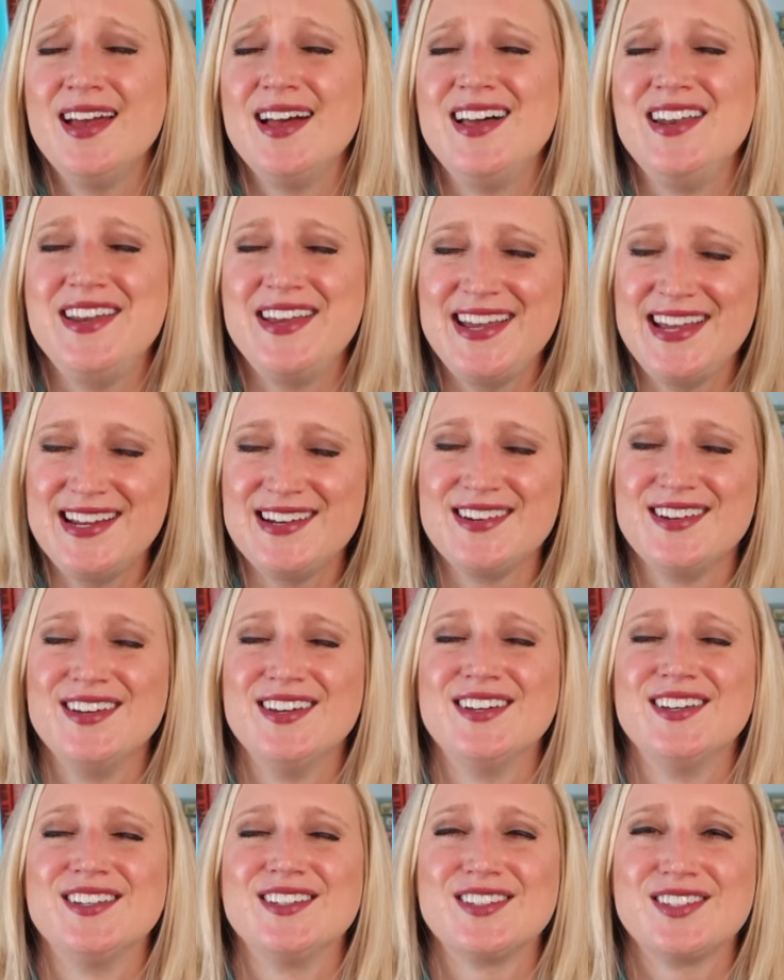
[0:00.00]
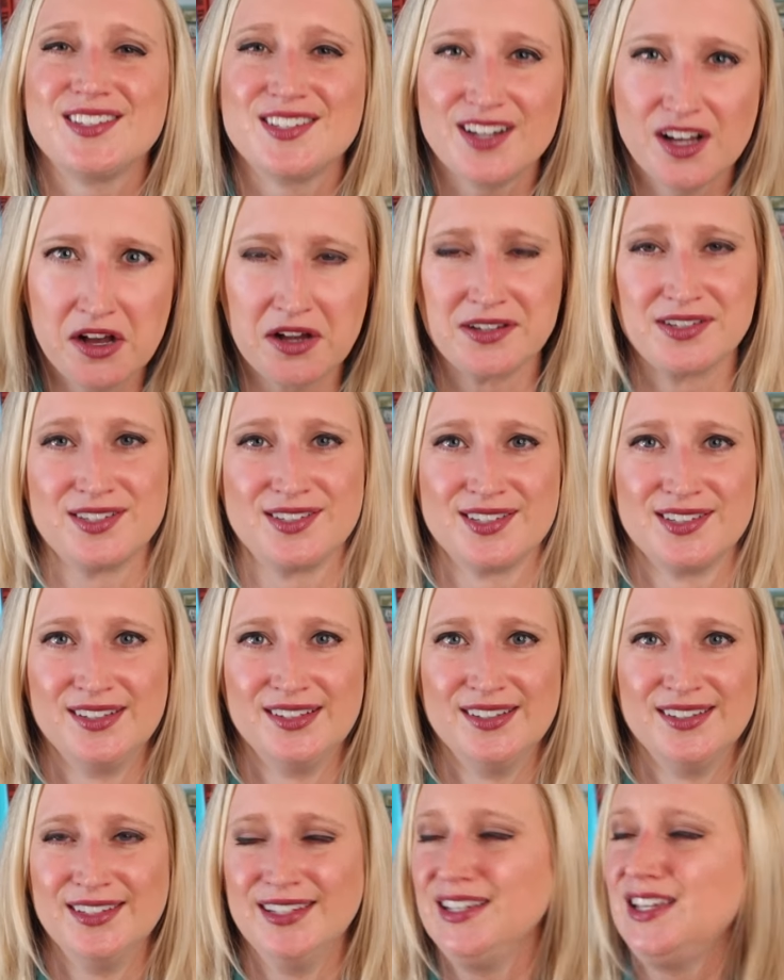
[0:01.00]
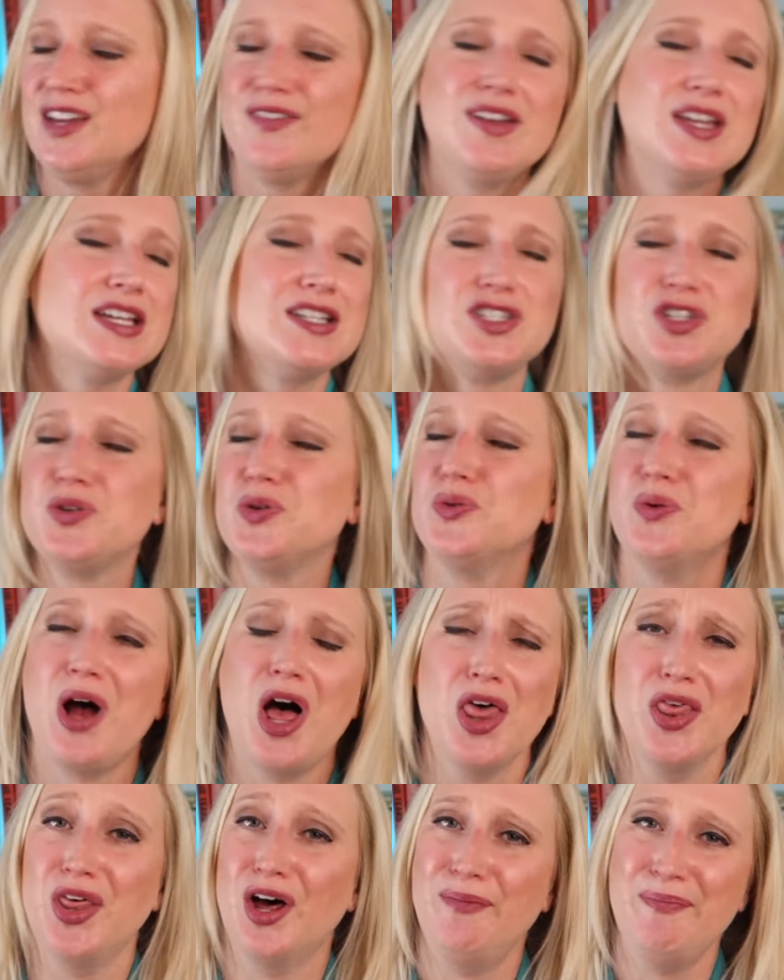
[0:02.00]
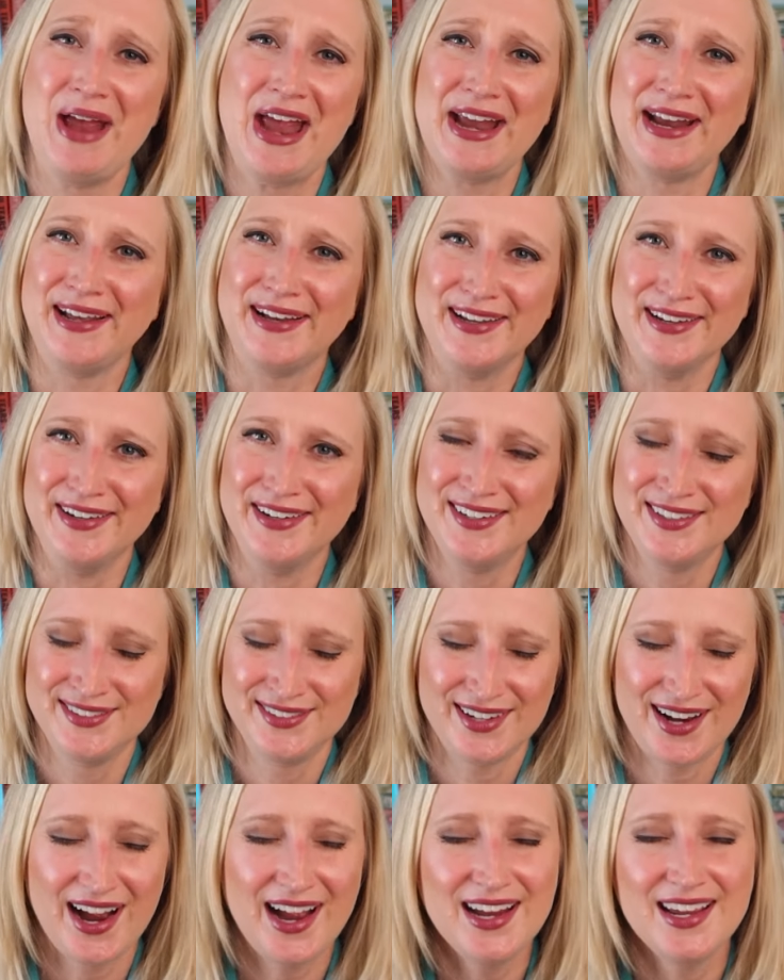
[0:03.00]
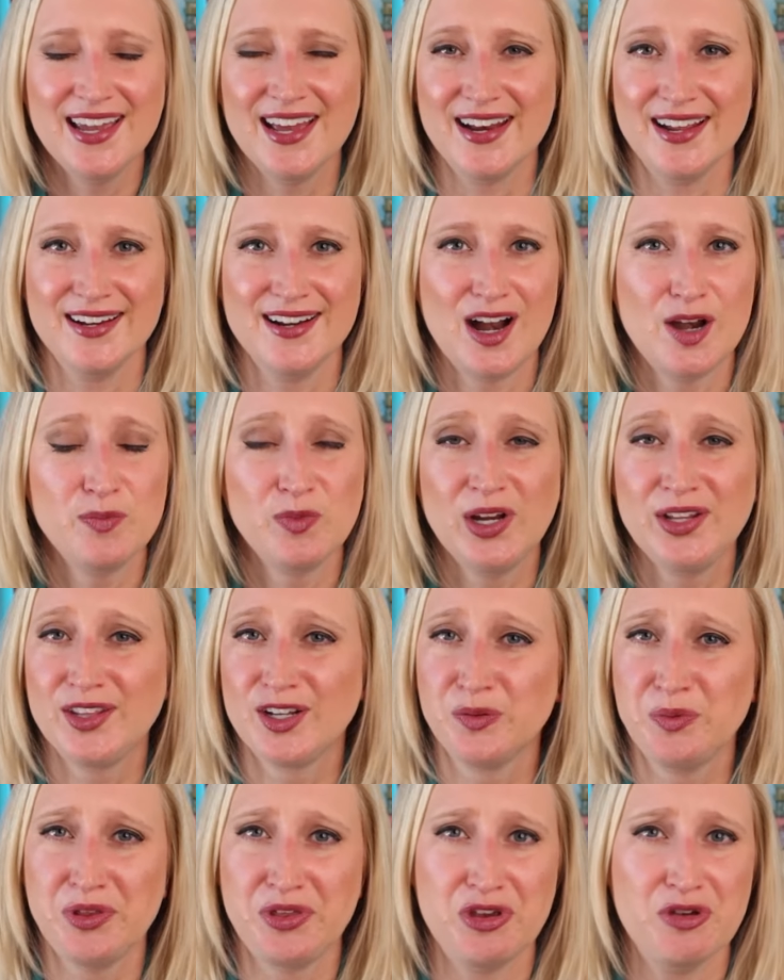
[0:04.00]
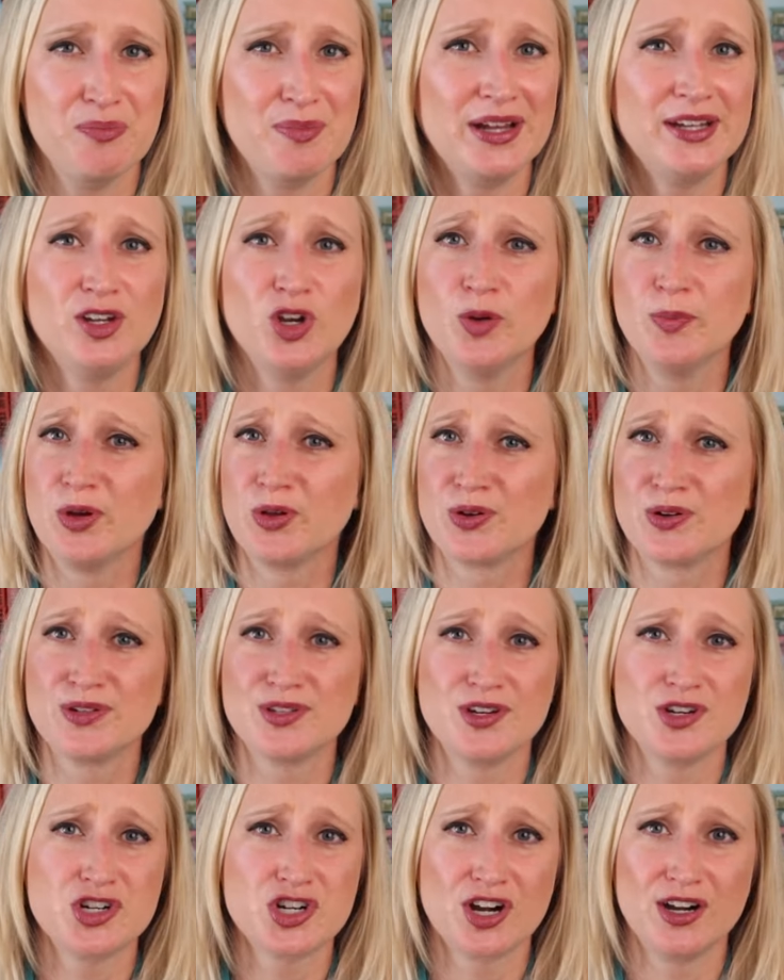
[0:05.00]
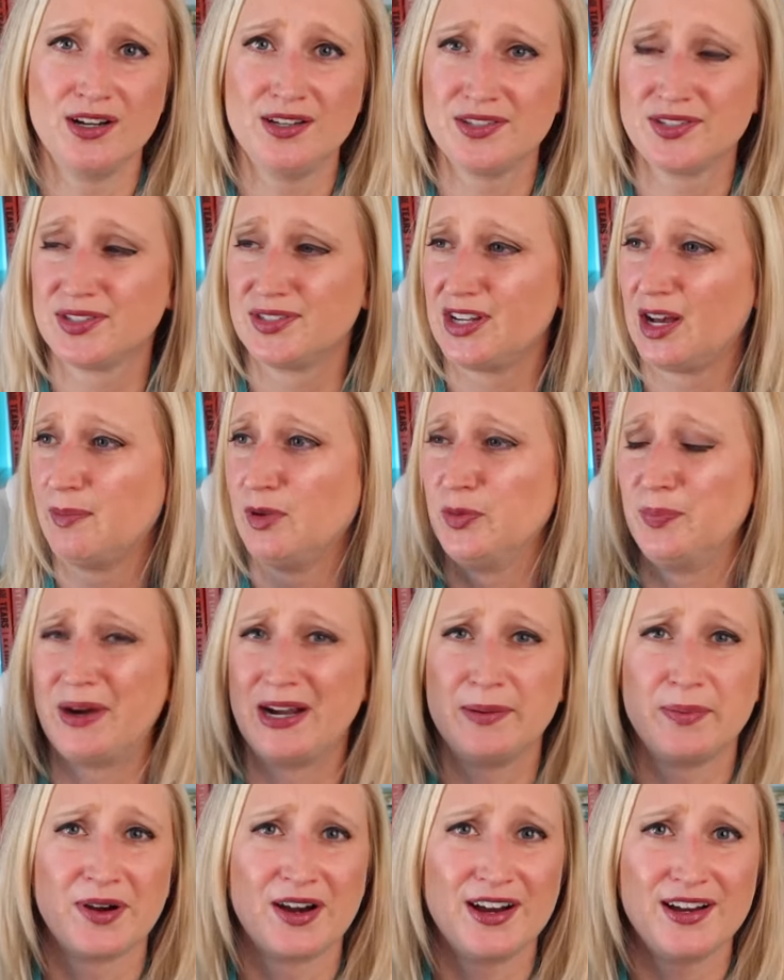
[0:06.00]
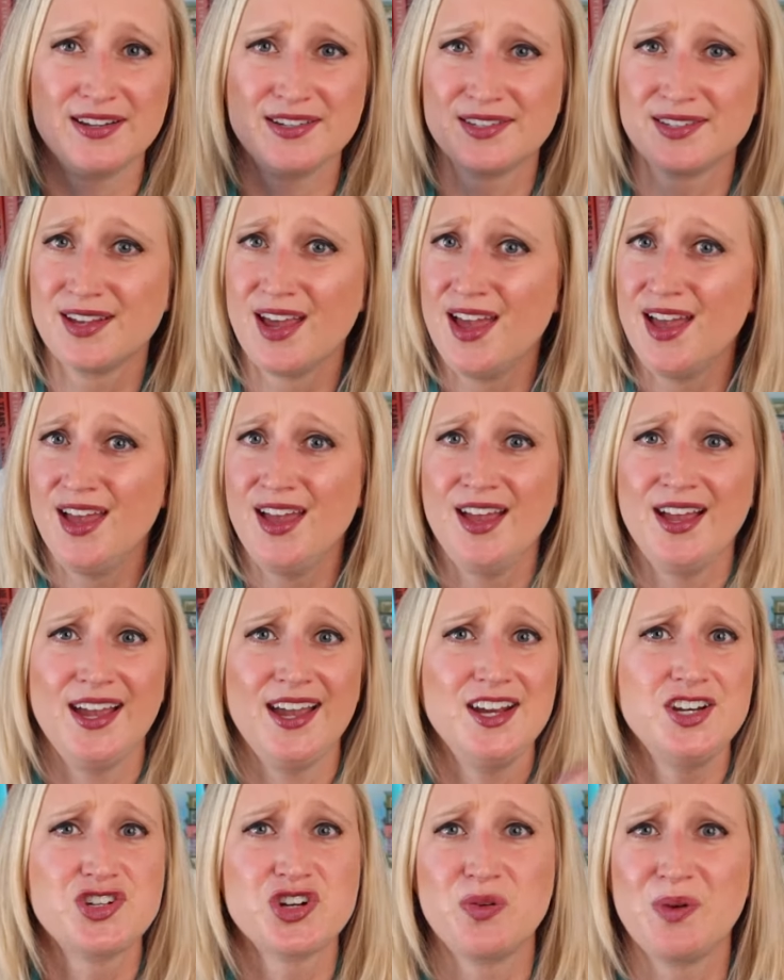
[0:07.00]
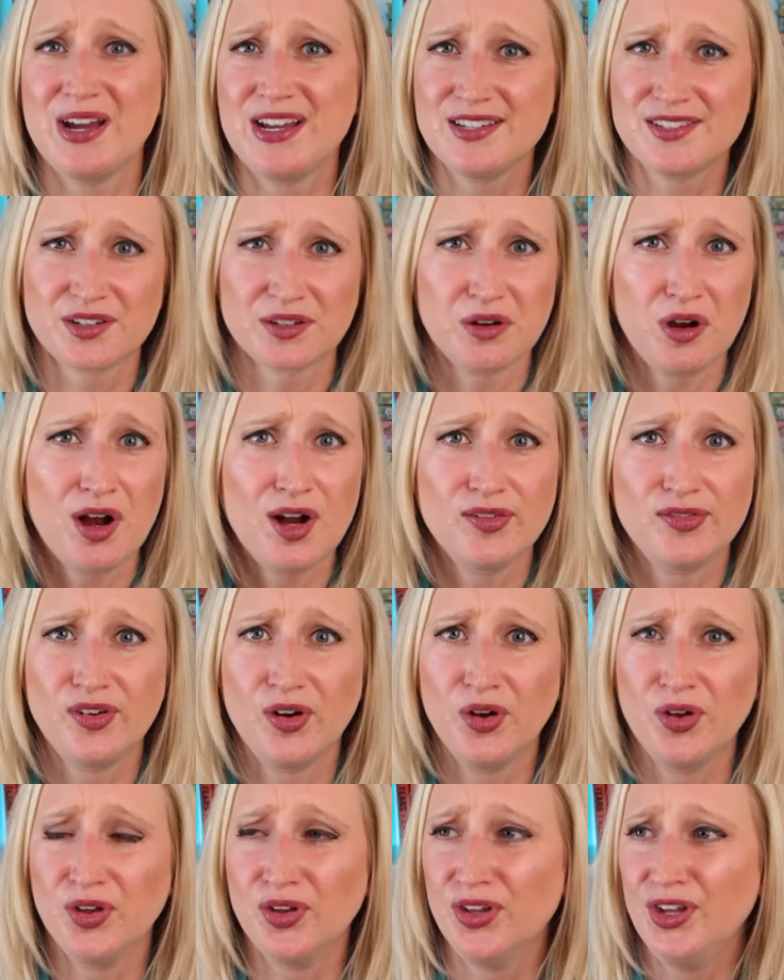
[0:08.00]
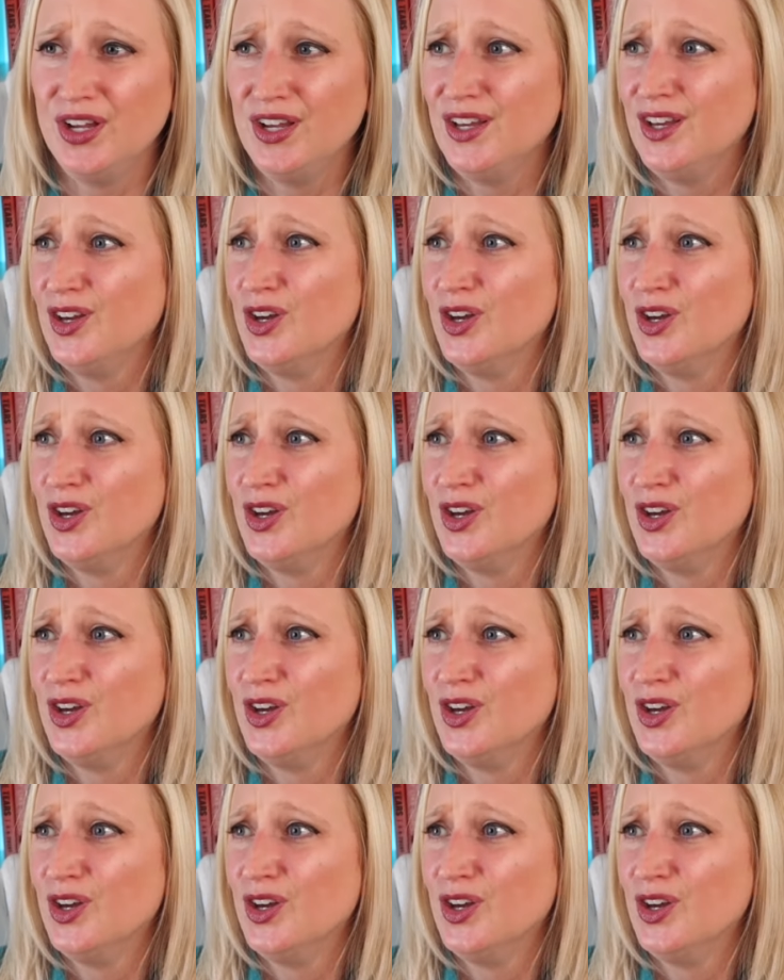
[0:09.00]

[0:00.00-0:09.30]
And it sucks giving into the man. I get it. I'm right there with you. My homeowner's insurance doubled my price. HOAs are awful.